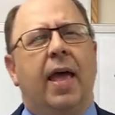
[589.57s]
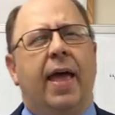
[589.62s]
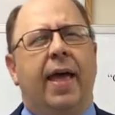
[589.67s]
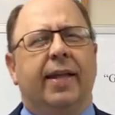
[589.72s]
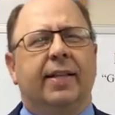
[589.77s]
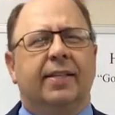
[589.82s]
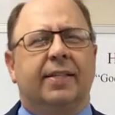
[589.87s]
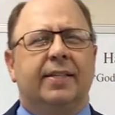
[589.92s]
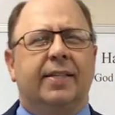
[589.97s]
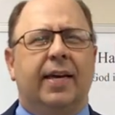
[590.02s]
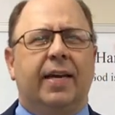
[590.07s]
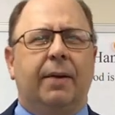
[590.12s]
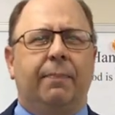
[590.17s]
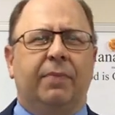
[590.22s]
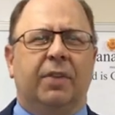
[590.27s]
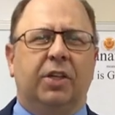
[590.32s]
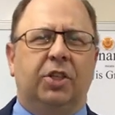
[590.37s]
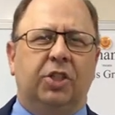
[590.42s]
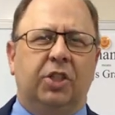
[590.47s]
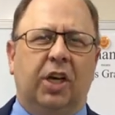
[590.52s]
and set up
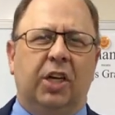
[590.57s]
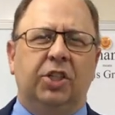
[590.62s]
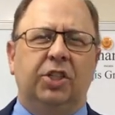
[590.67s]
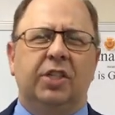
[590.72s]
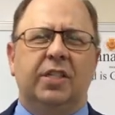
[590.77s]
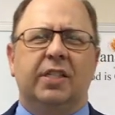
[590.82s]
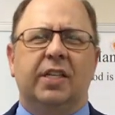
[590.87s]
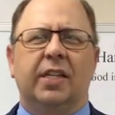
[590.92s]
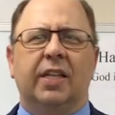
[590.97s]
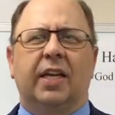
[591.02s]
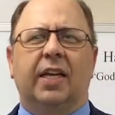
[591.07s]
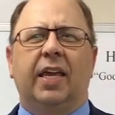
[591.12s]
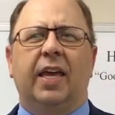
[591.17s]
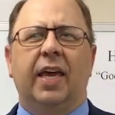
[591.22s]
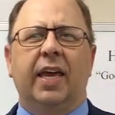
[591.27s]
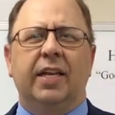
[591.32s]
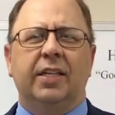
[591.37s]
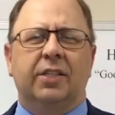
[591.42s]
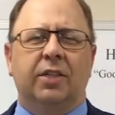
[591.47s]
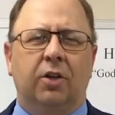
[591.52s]
the judges and the
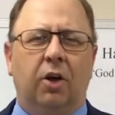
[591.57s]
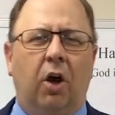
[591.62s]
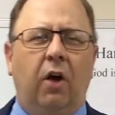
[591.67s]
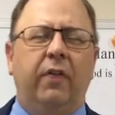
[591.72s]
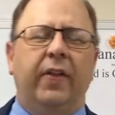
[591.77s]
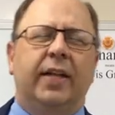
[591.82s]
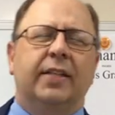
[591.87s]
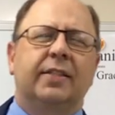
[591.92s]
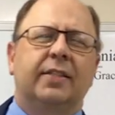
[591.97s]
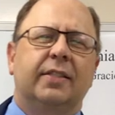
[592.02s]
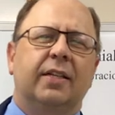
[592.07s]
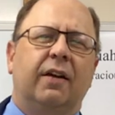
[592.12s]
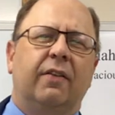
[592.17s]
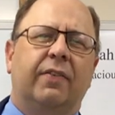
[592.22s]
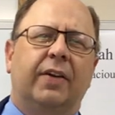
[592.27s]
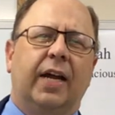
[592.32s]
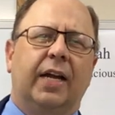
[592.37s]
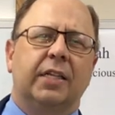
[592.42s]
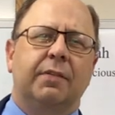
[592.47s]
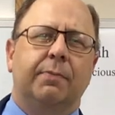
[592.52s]
kings and all that
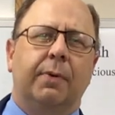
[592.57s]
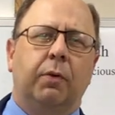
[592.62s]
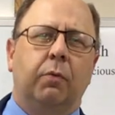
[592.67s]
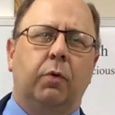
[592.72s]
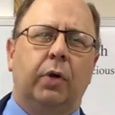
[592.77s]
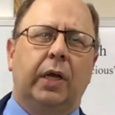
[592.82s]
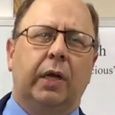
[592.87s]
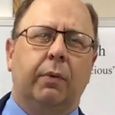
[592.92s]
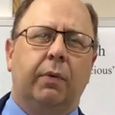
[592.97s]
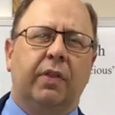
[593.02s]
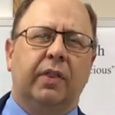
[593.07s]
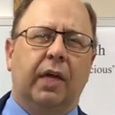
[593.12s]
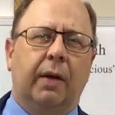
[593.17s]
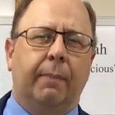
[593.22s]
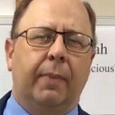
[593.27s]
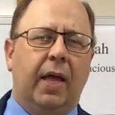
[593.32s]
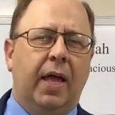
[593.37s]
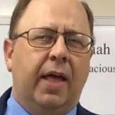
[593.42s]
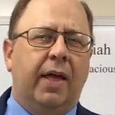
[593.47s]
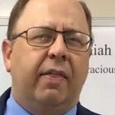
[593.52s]
stuff God's been working with them.